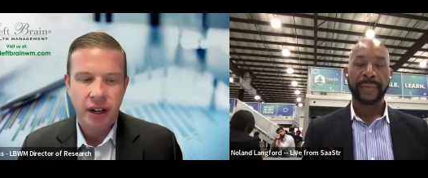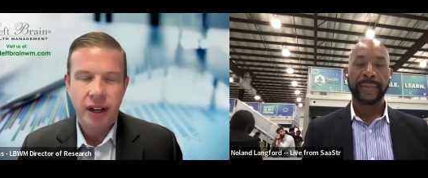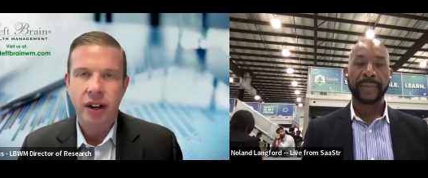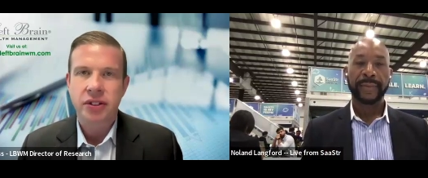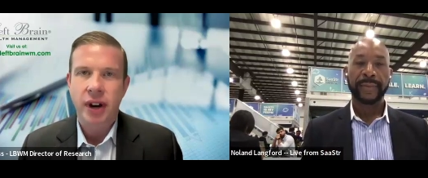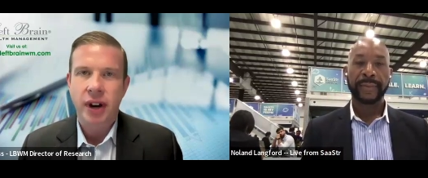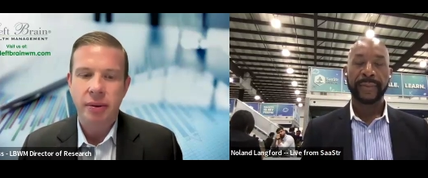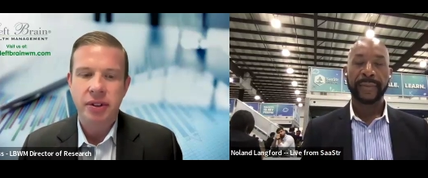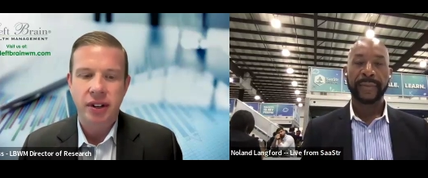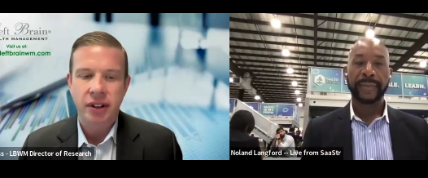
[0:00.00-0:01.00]
Speaker 1: and also how
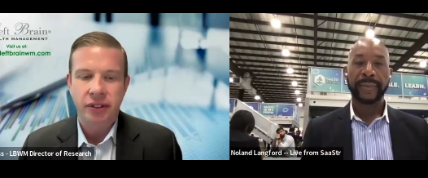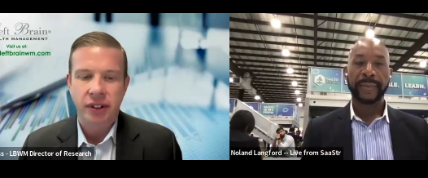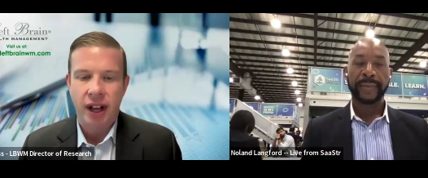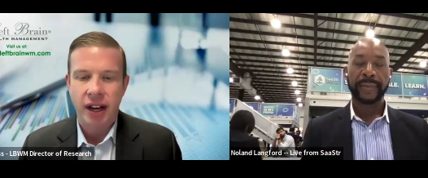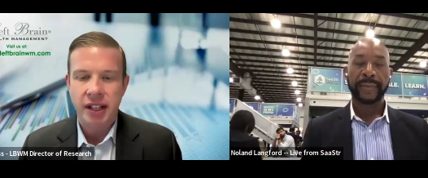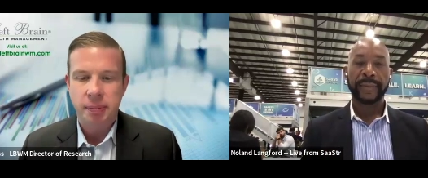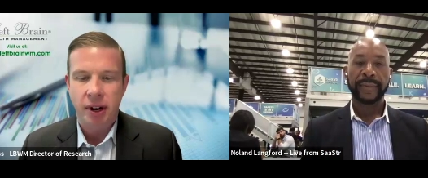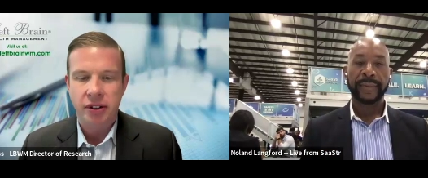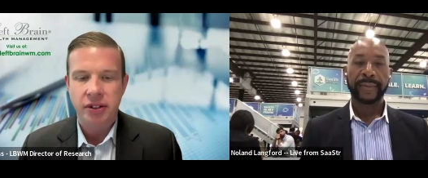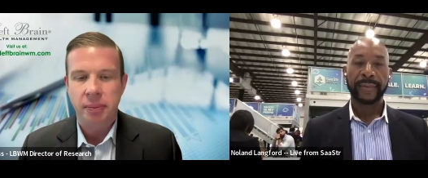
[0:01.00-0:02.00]
we serve clients, but
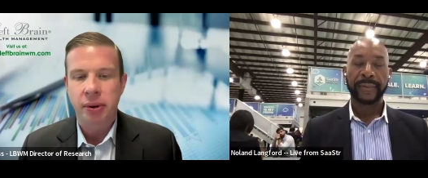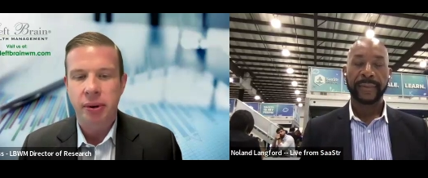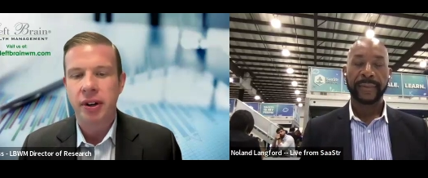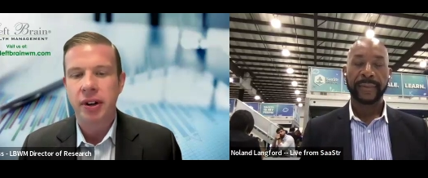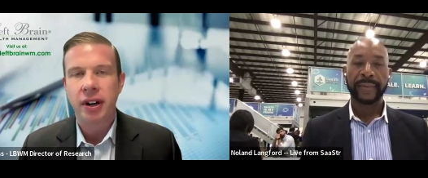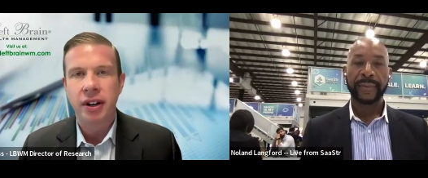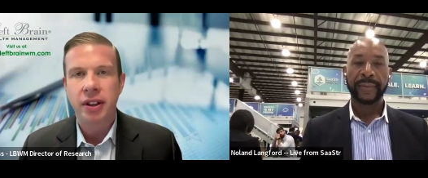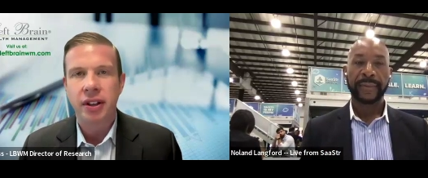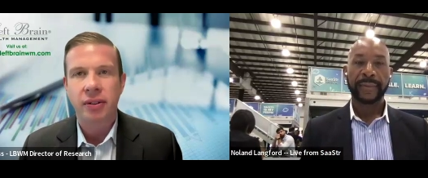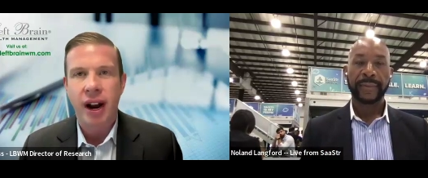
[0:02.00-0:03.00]
also to put an ear to the
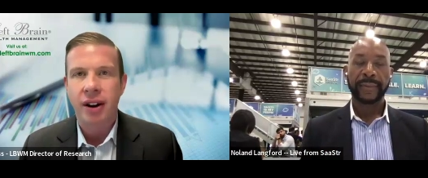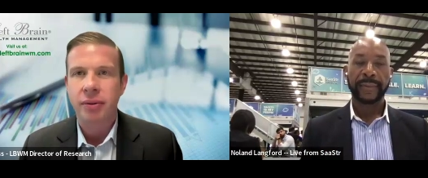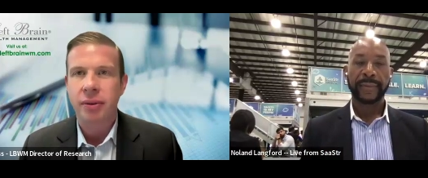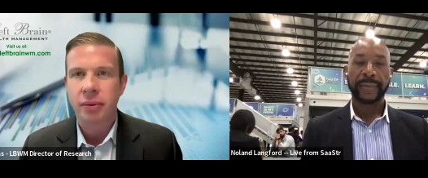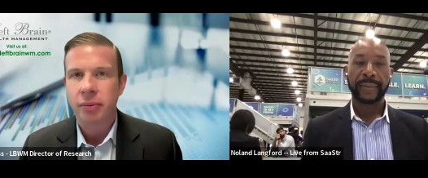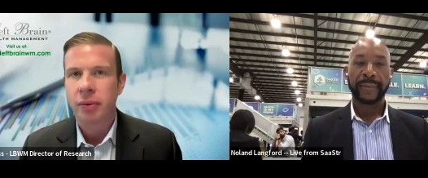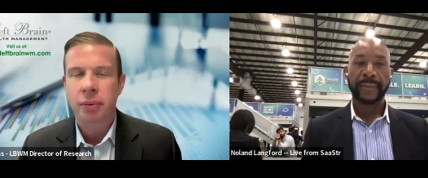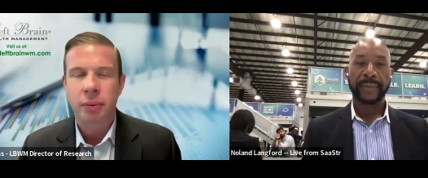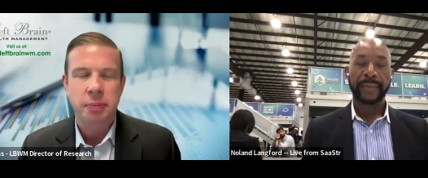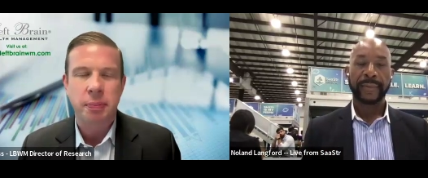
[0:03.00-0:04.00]
ground with, with
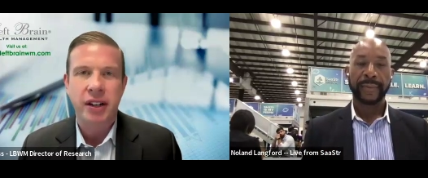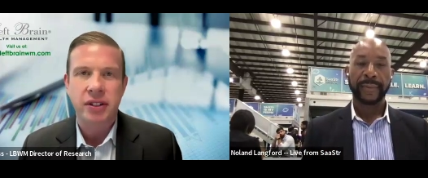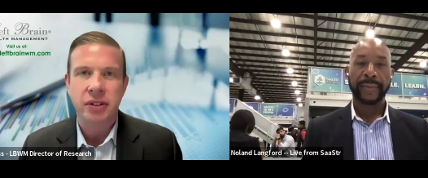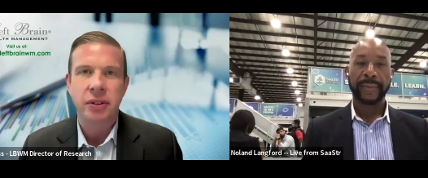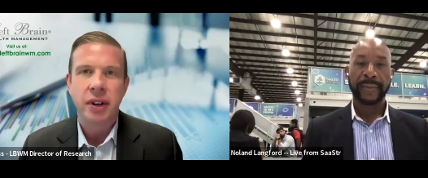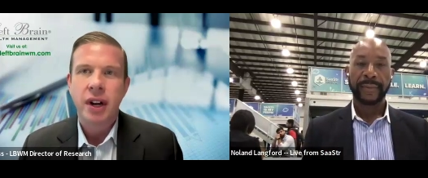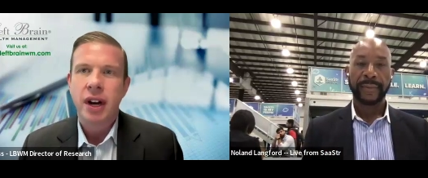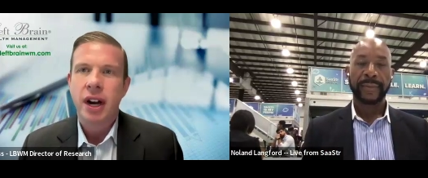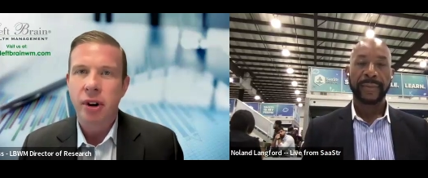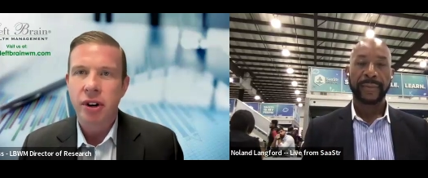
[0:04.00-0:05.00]
respect to
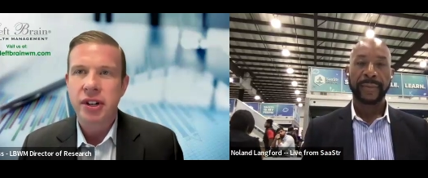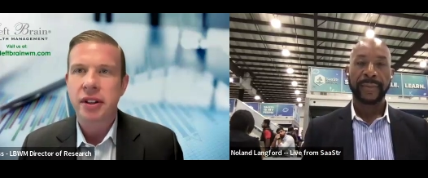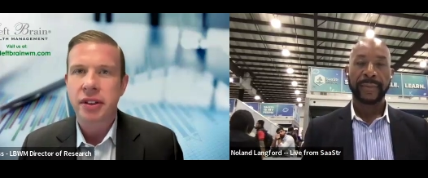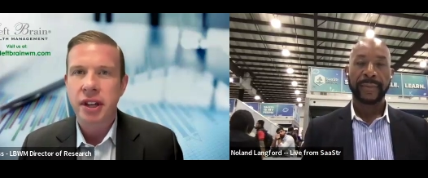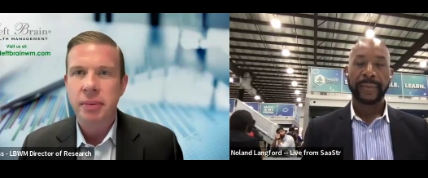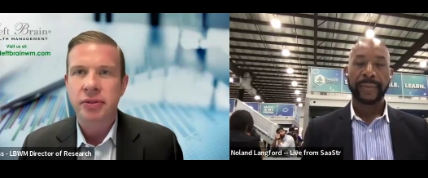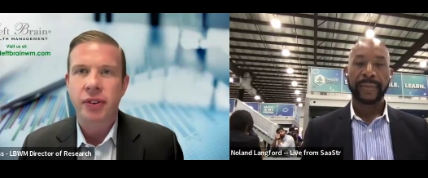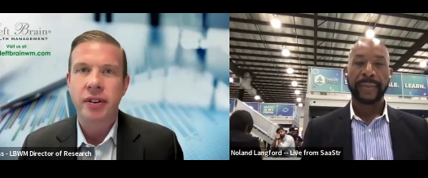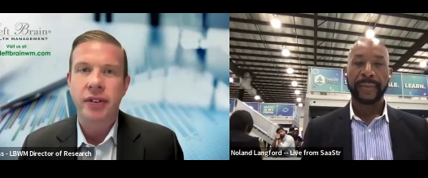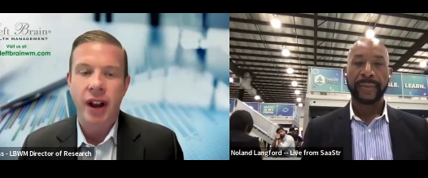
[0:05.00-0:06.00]
emerging themes
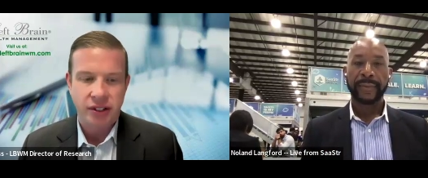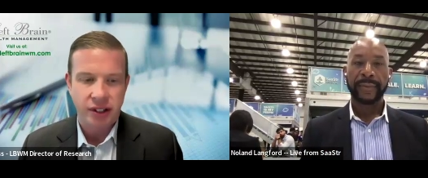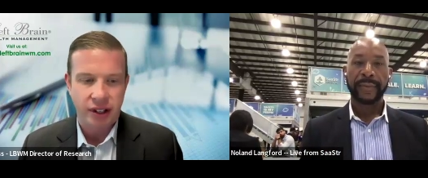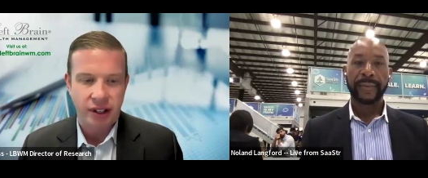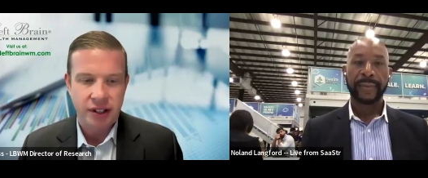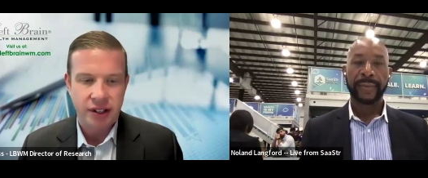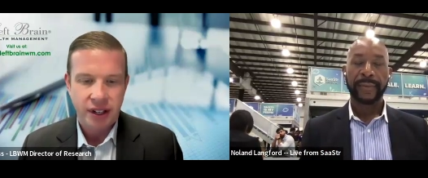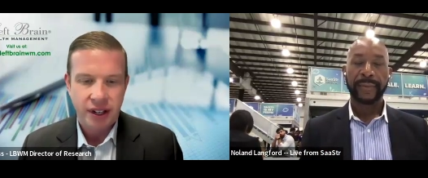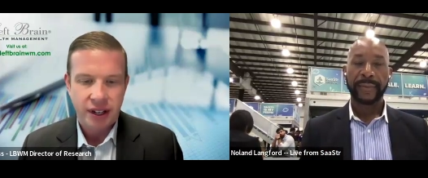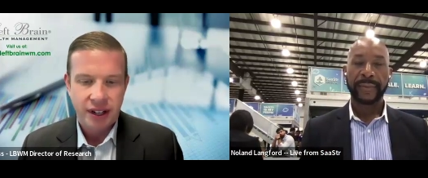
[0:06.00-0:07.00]
for investors.
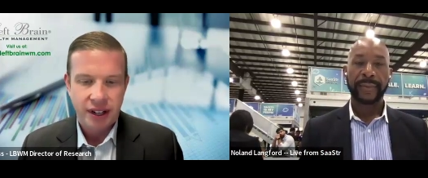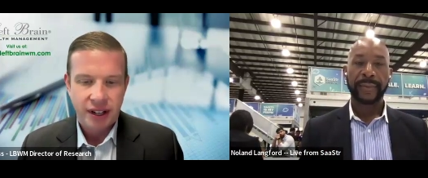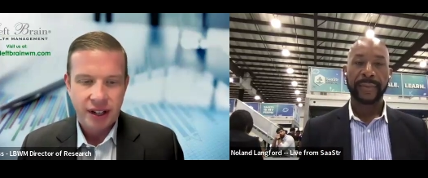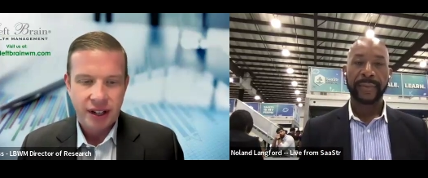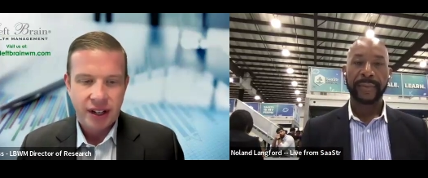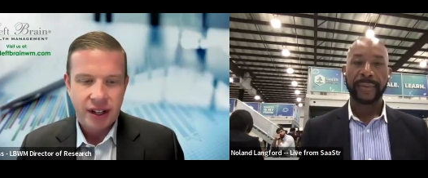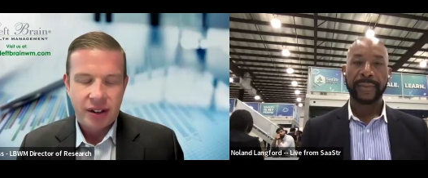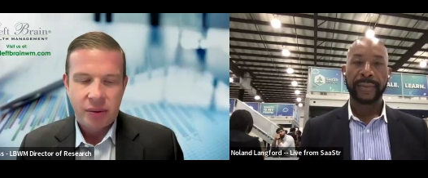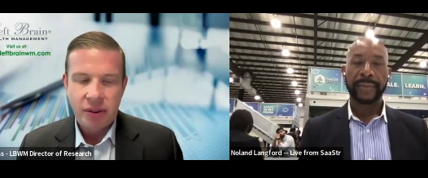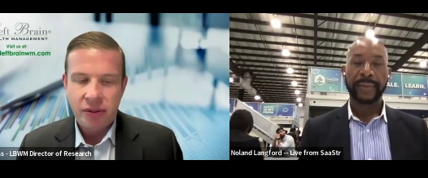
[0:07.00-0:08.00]

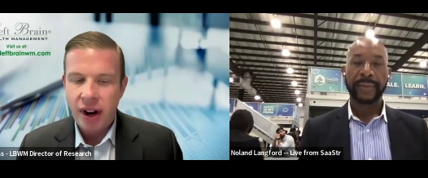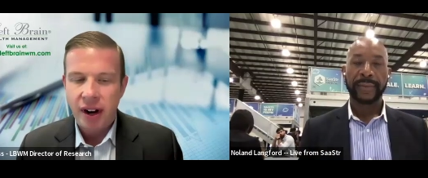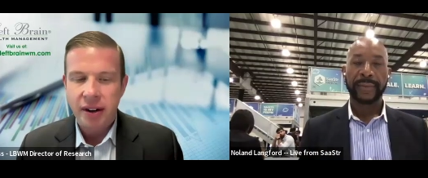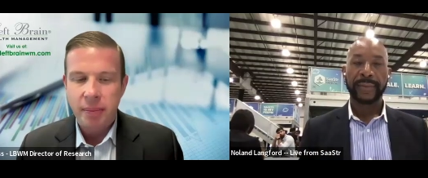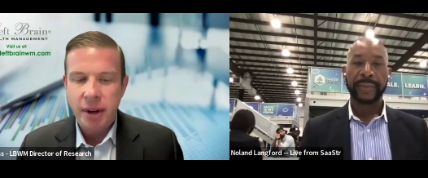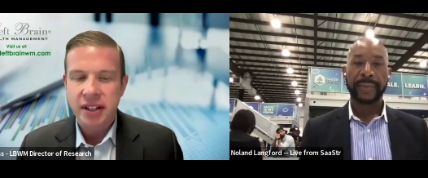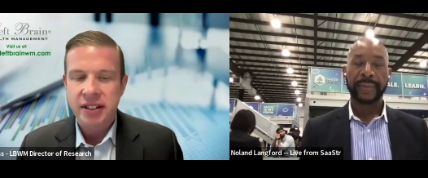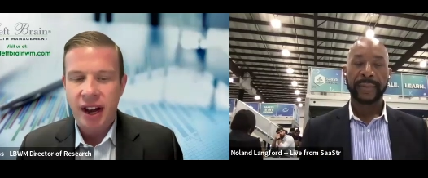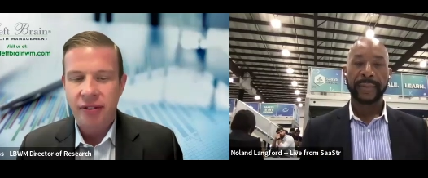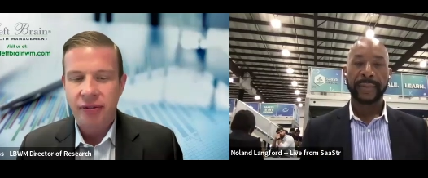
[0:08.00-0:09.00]
We've read on many
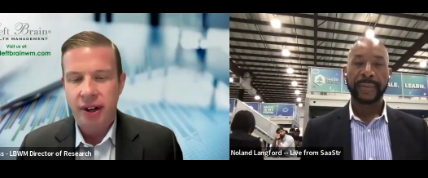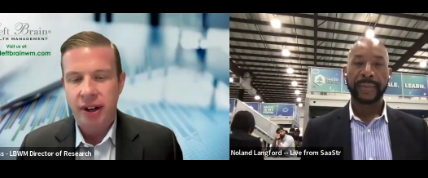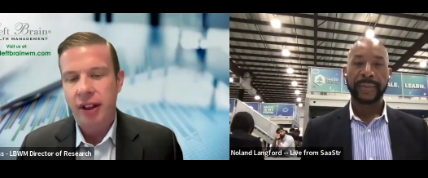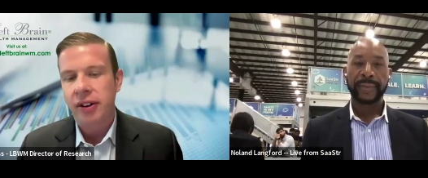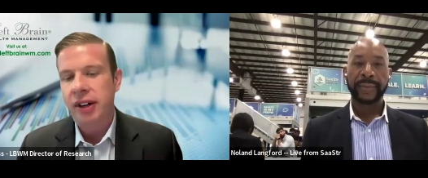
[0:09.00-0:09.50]
software and other